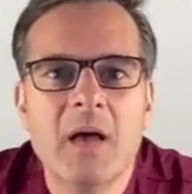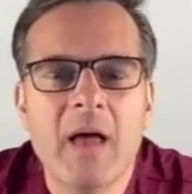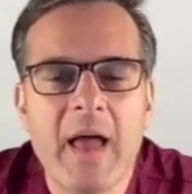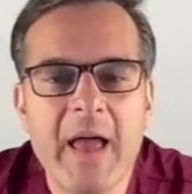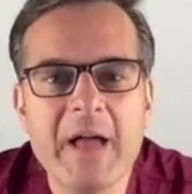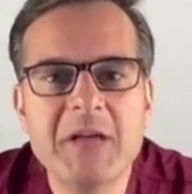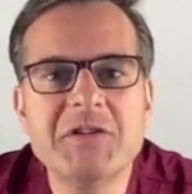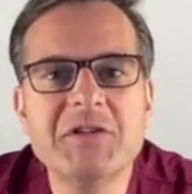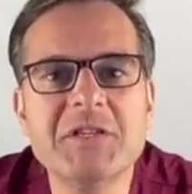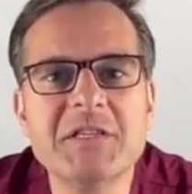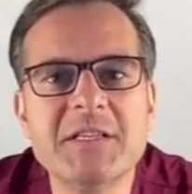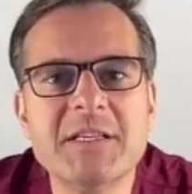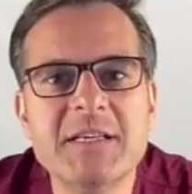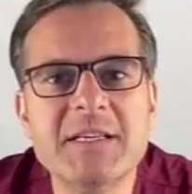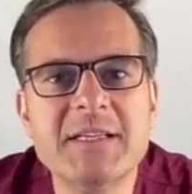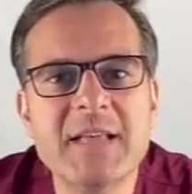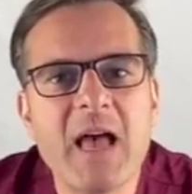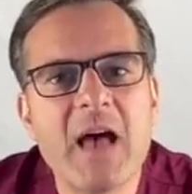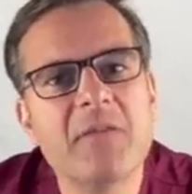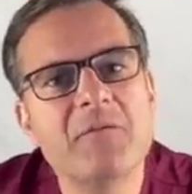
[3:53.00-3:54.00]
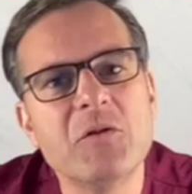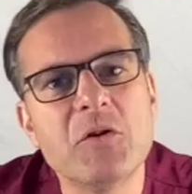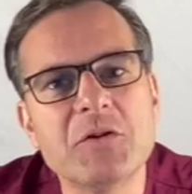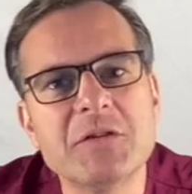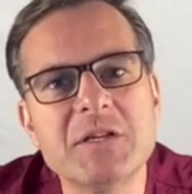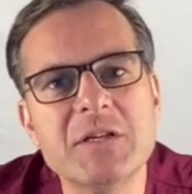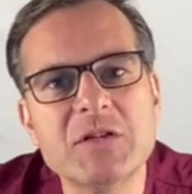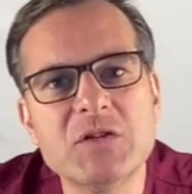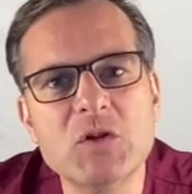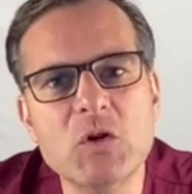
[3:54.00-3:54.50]
Agencies have
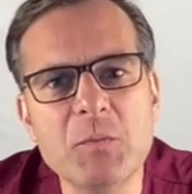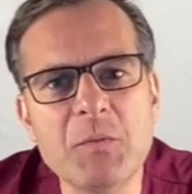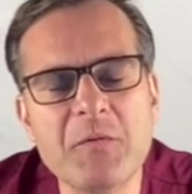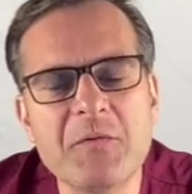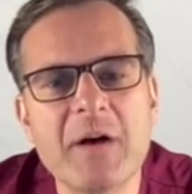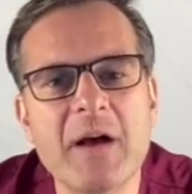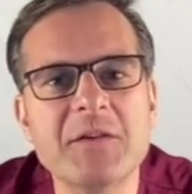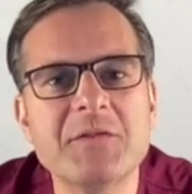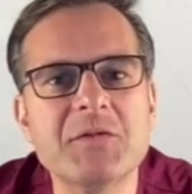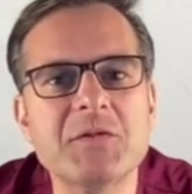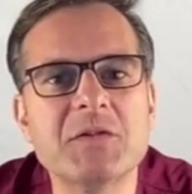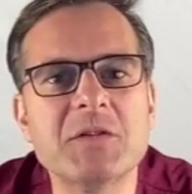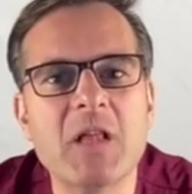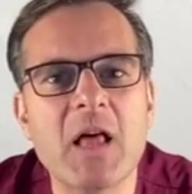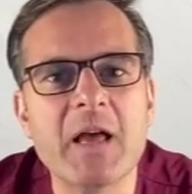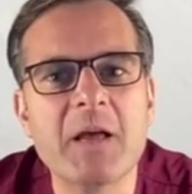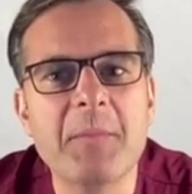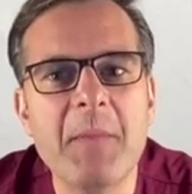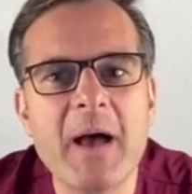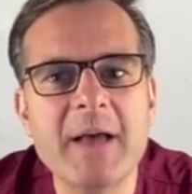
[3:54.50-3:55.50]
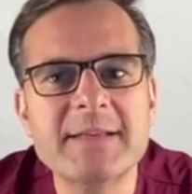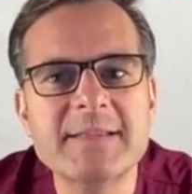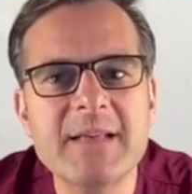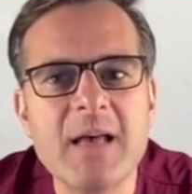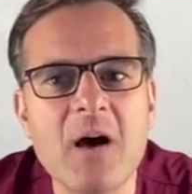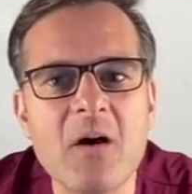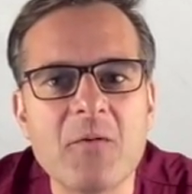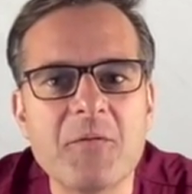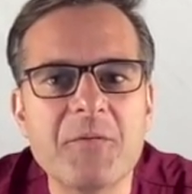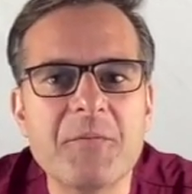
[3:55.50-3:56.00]
nursing supervisors like
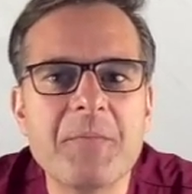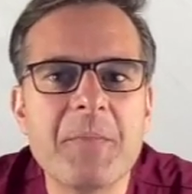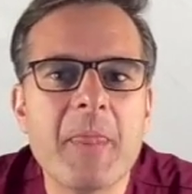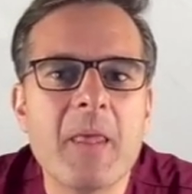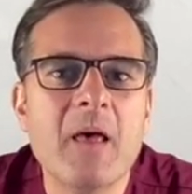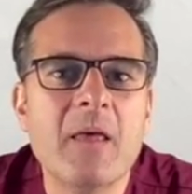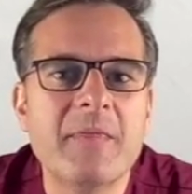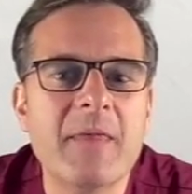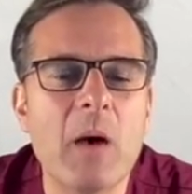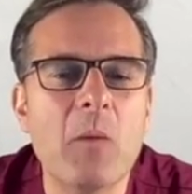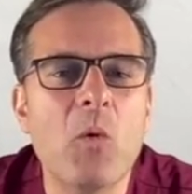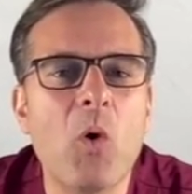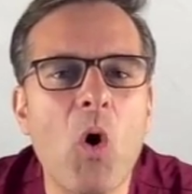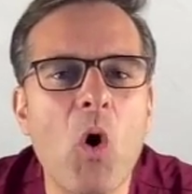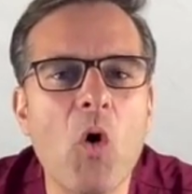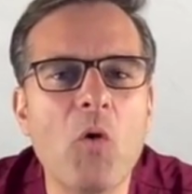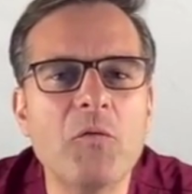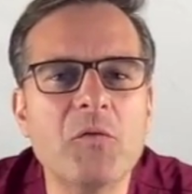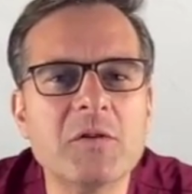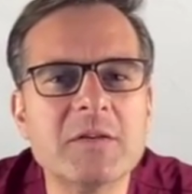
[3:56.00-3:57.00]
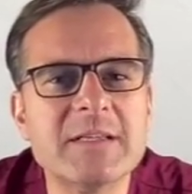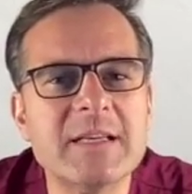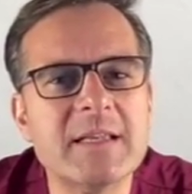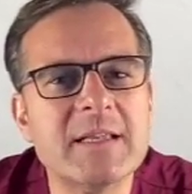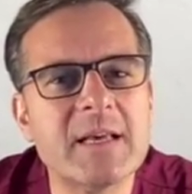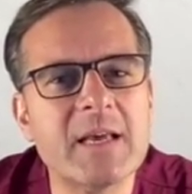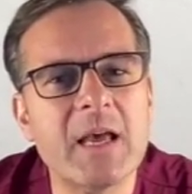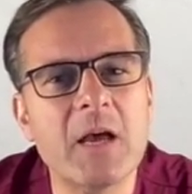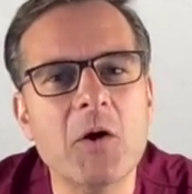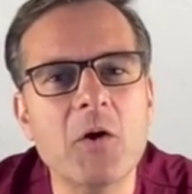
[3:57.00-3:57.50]
myself that will oversee
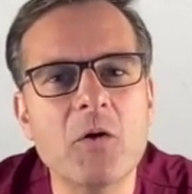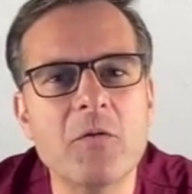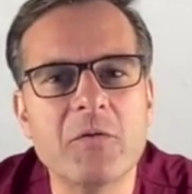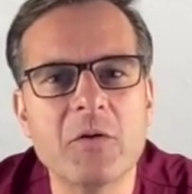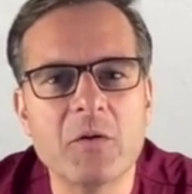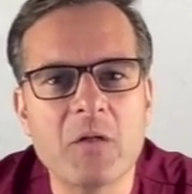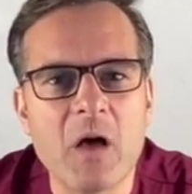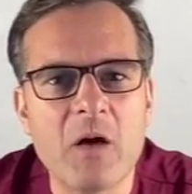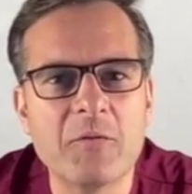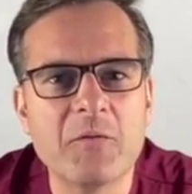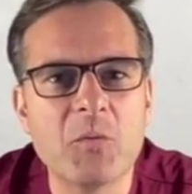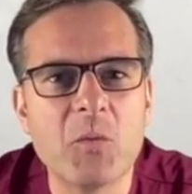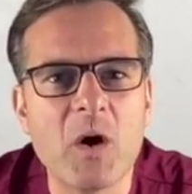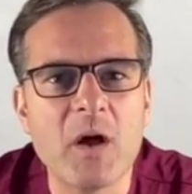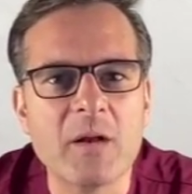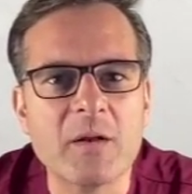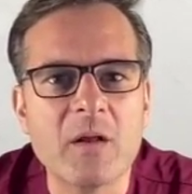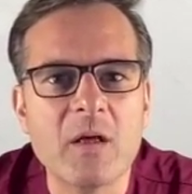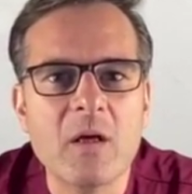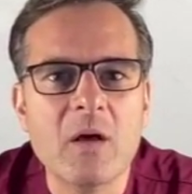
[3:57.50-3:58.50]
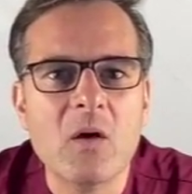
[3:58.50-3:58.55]
the care of your loved one.